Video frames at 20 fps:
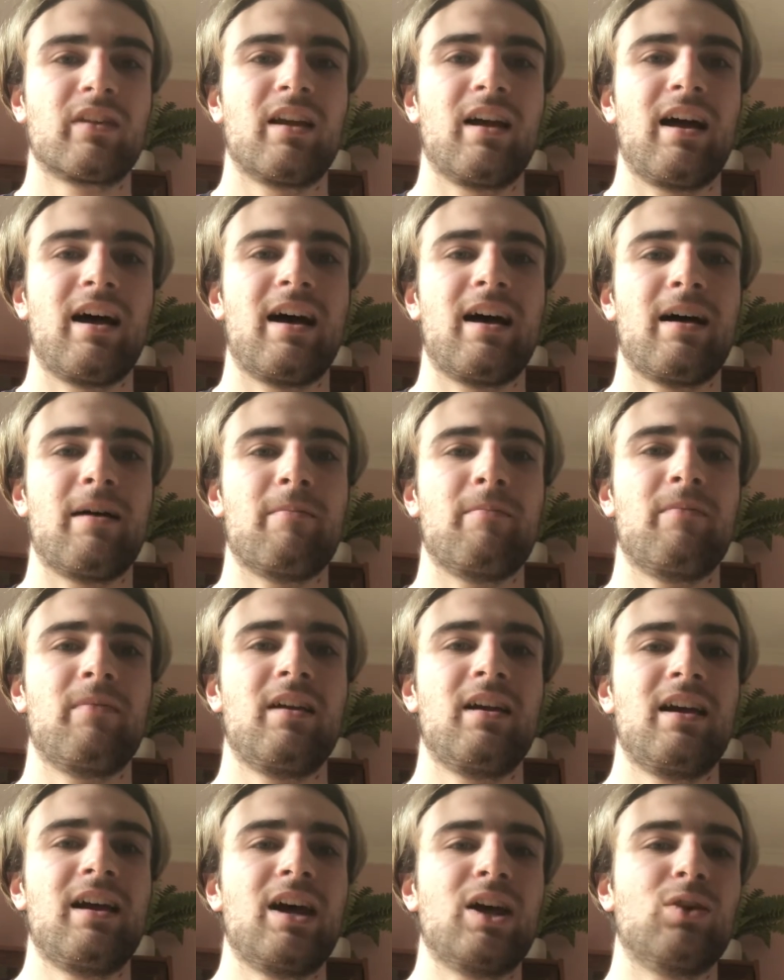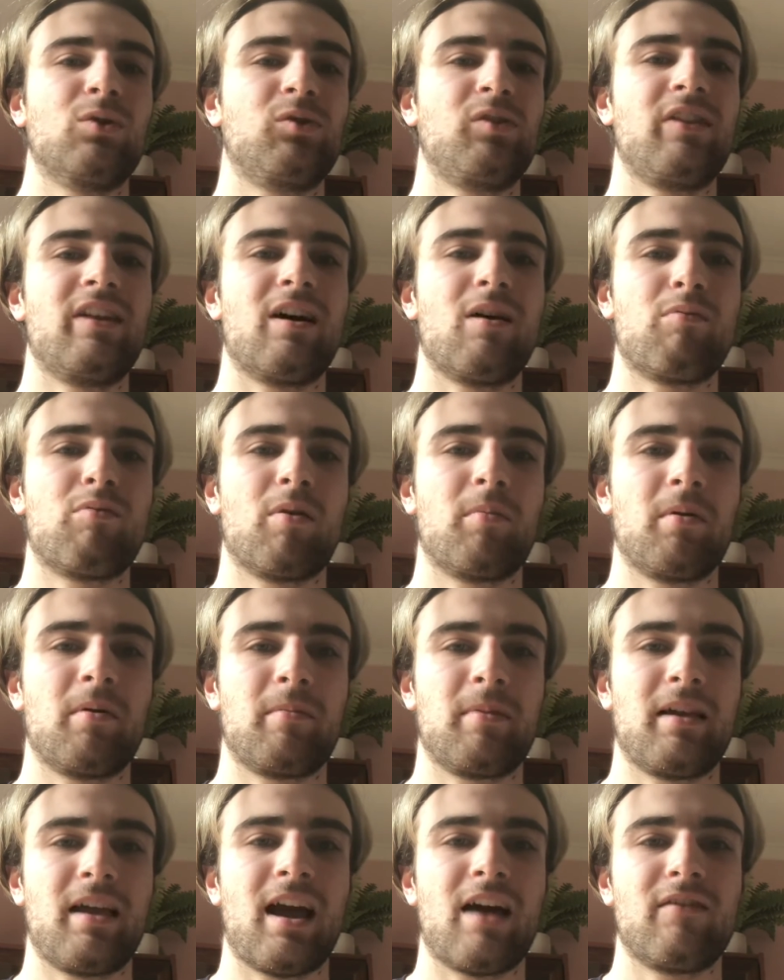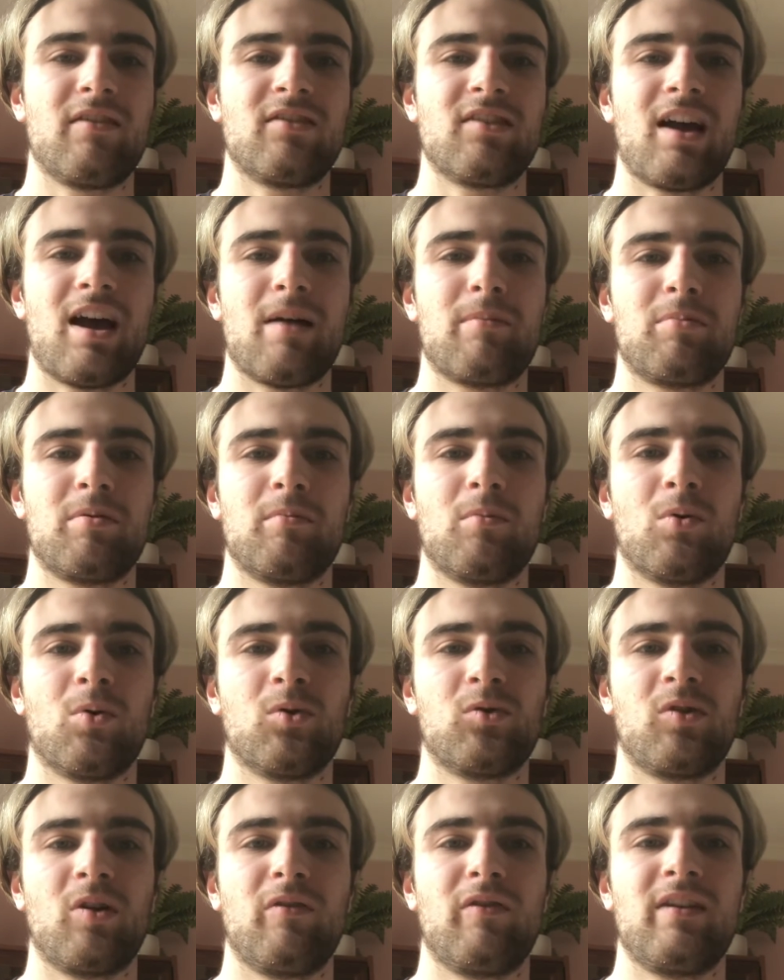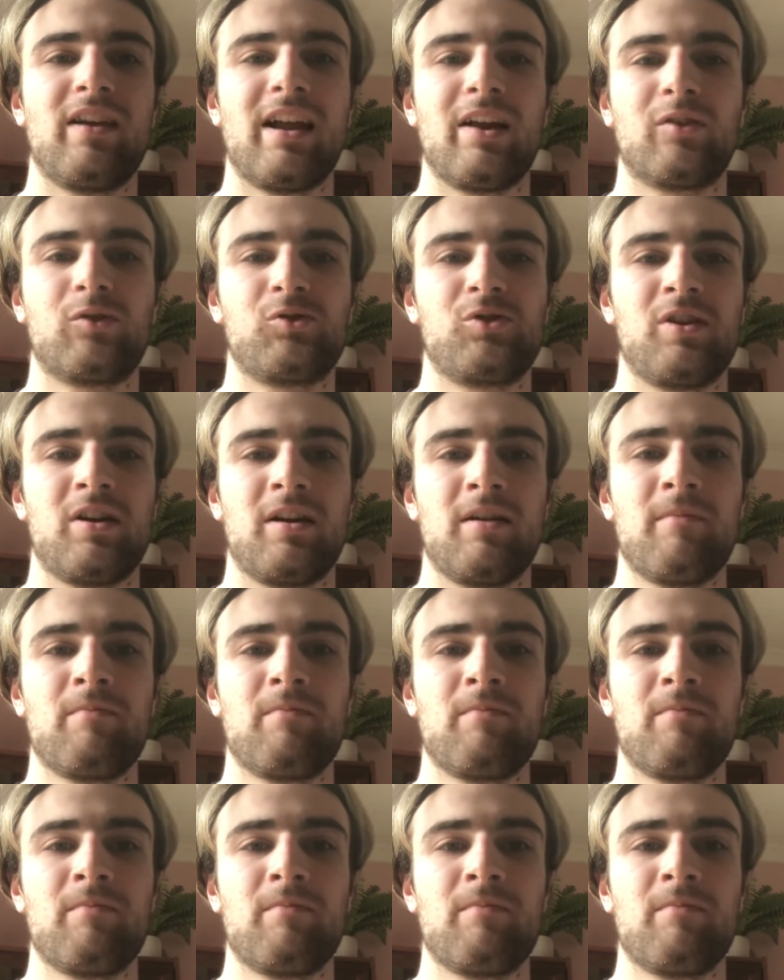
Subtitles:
And obviously that will probably be having to happen more so for next year,